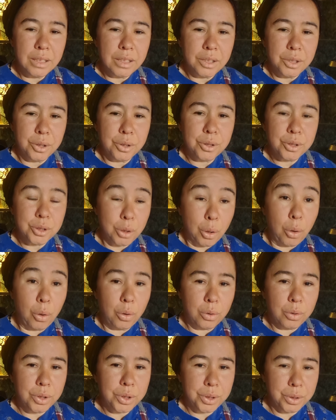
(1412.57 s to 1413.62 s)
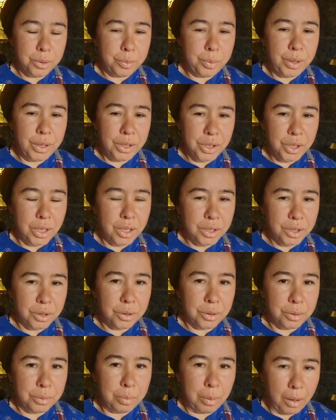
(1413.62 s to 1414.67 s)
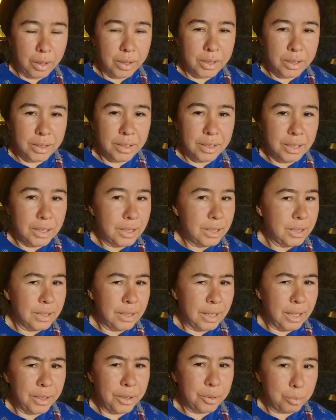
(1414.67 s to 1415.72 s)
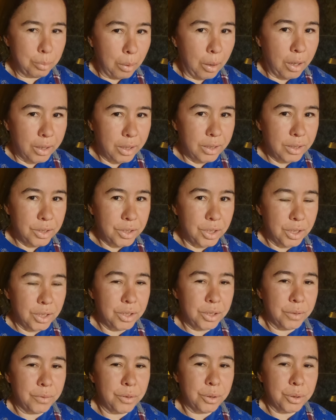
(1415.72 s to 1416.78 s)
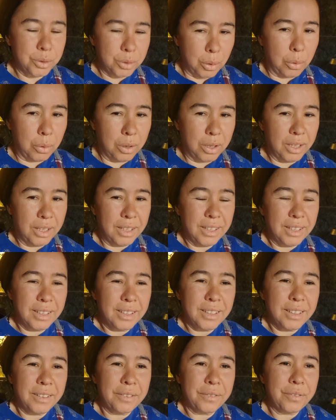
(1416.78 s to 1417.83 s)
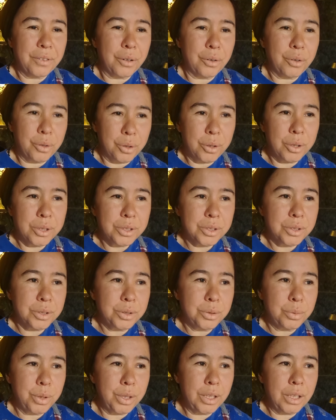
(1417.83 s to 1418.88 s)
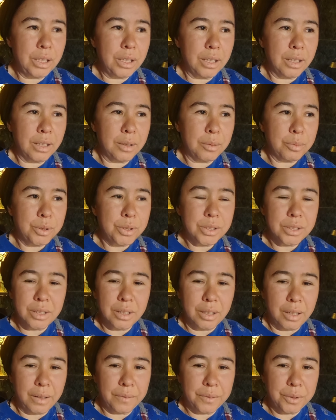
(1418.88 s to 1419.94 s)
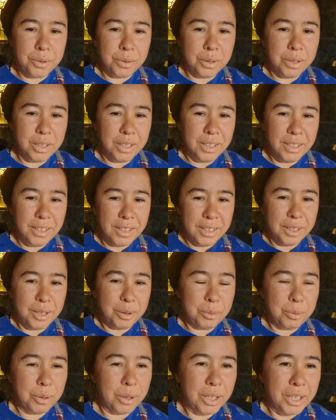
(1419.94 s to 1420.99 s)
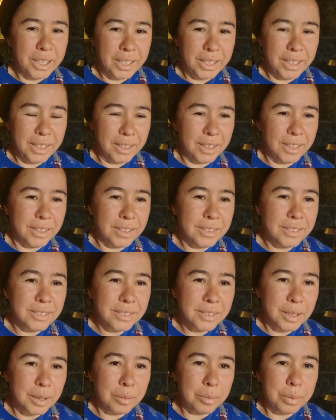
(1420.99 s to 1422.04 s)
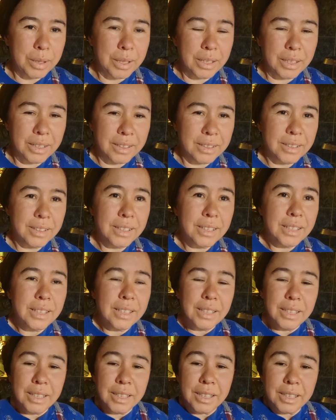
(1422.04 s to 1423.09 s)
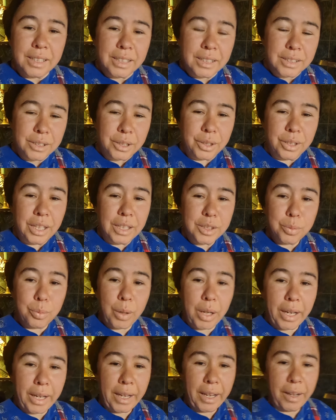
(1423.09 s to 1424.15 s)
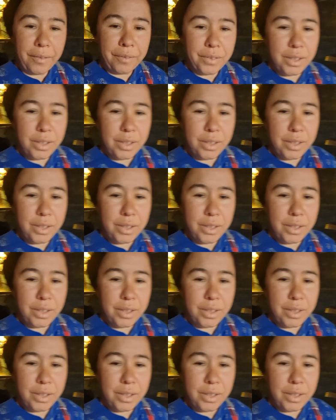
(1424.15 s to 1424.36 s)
your soul should be in charge of your body, not your body in charge of your soul. And of course, we still have to work here and stuff. But so that's why I have